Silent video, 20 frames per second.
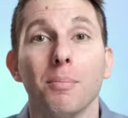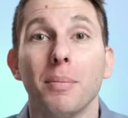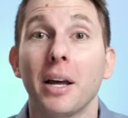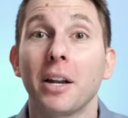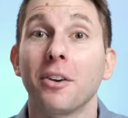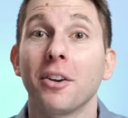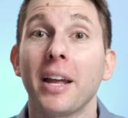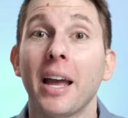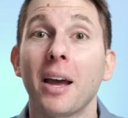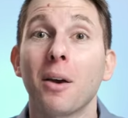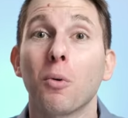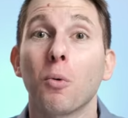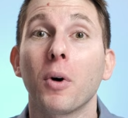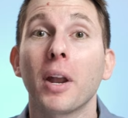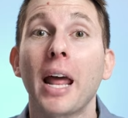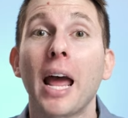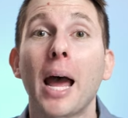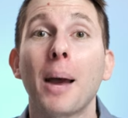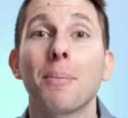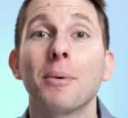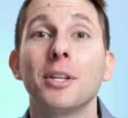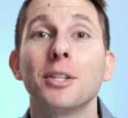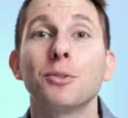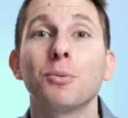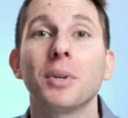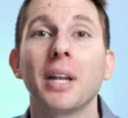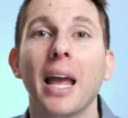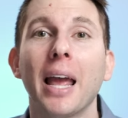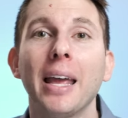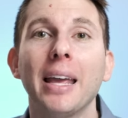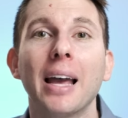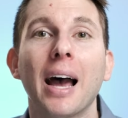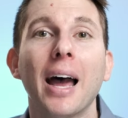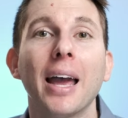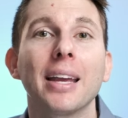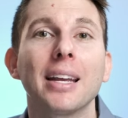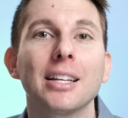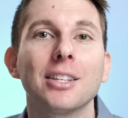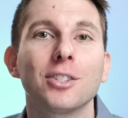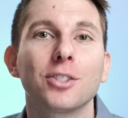Better yet, what happens when
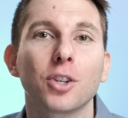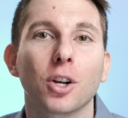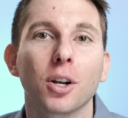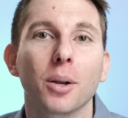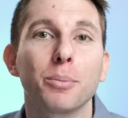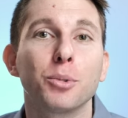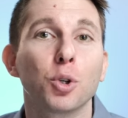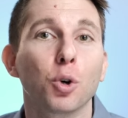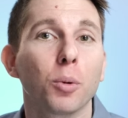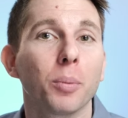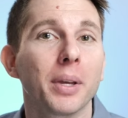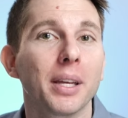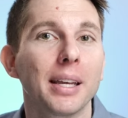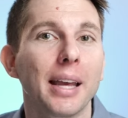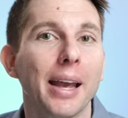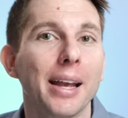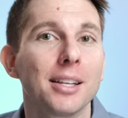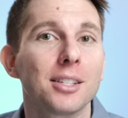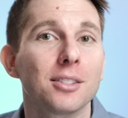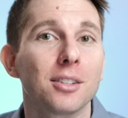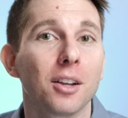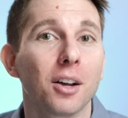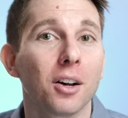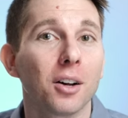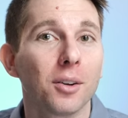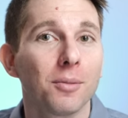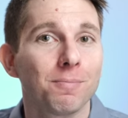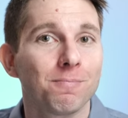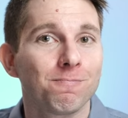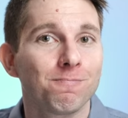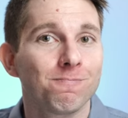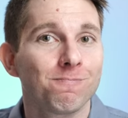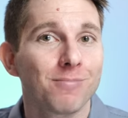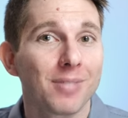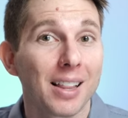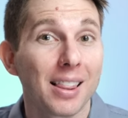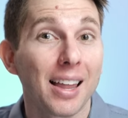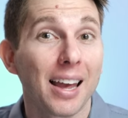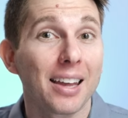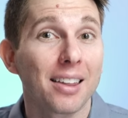AI can start absorbing case law
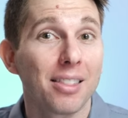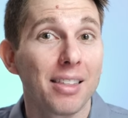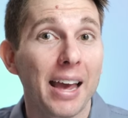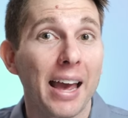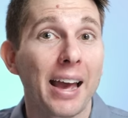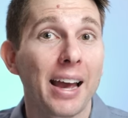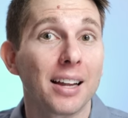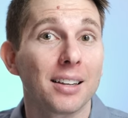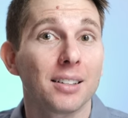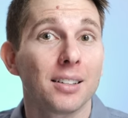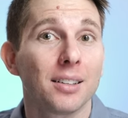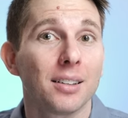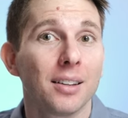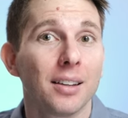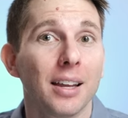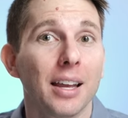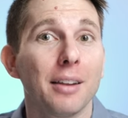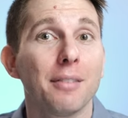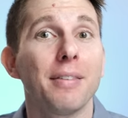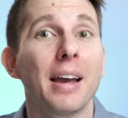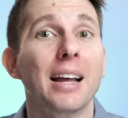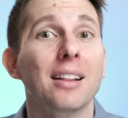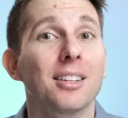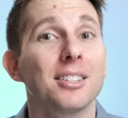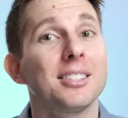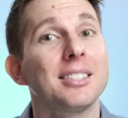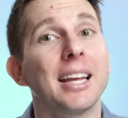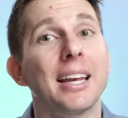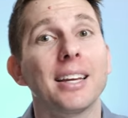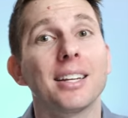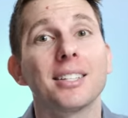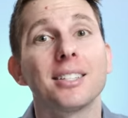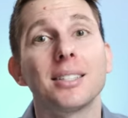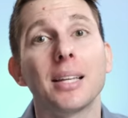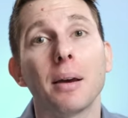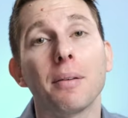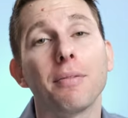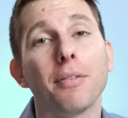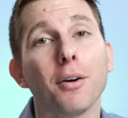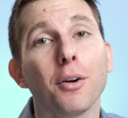like that? In fact, let's take it a
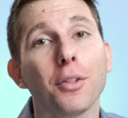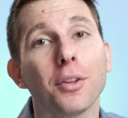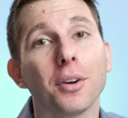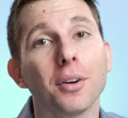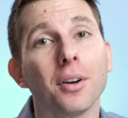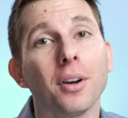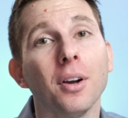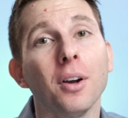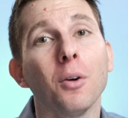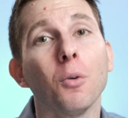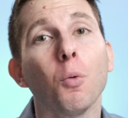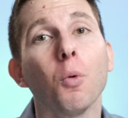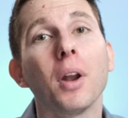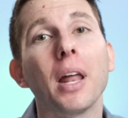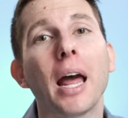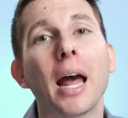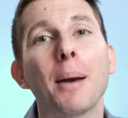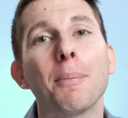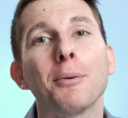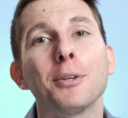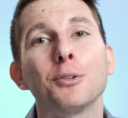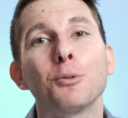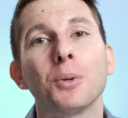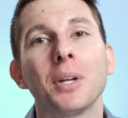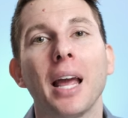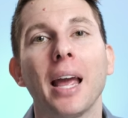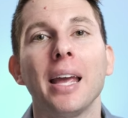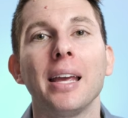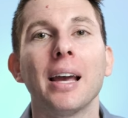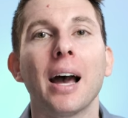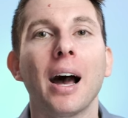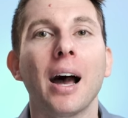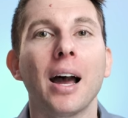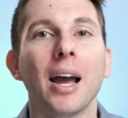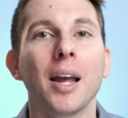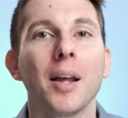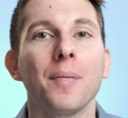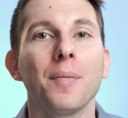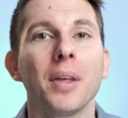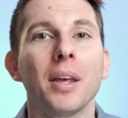step further. What happens when
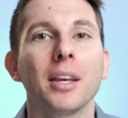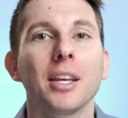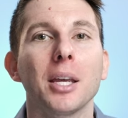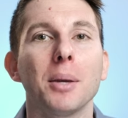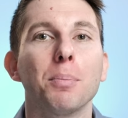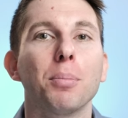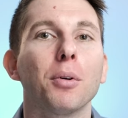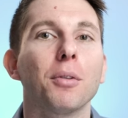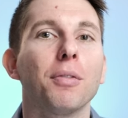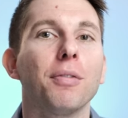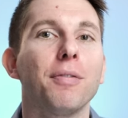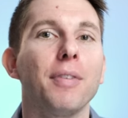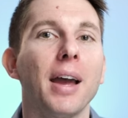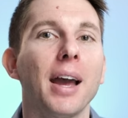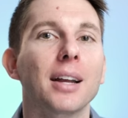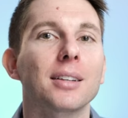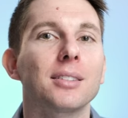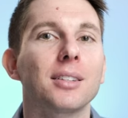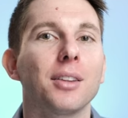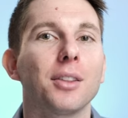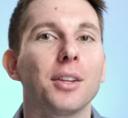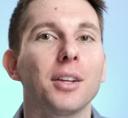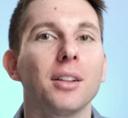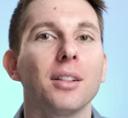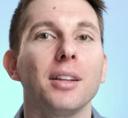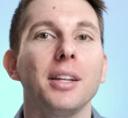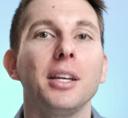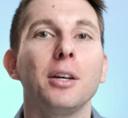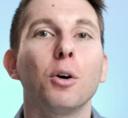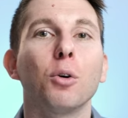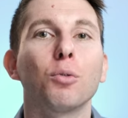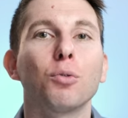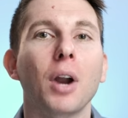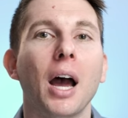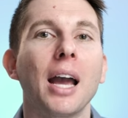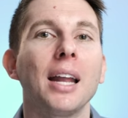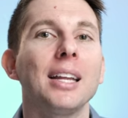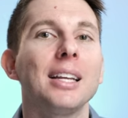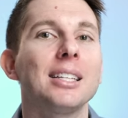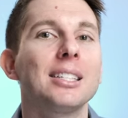AI can perfect the legal
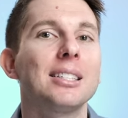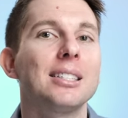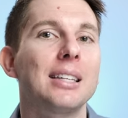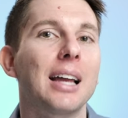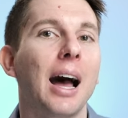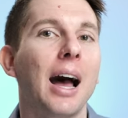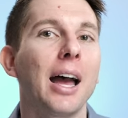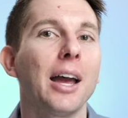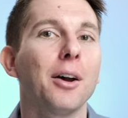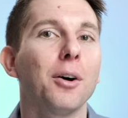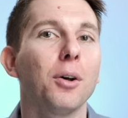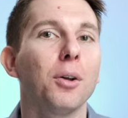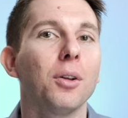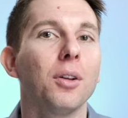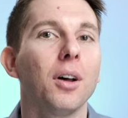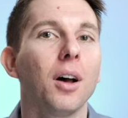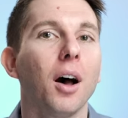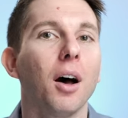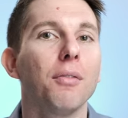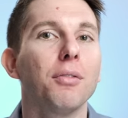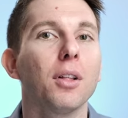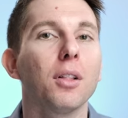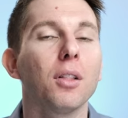writing style of the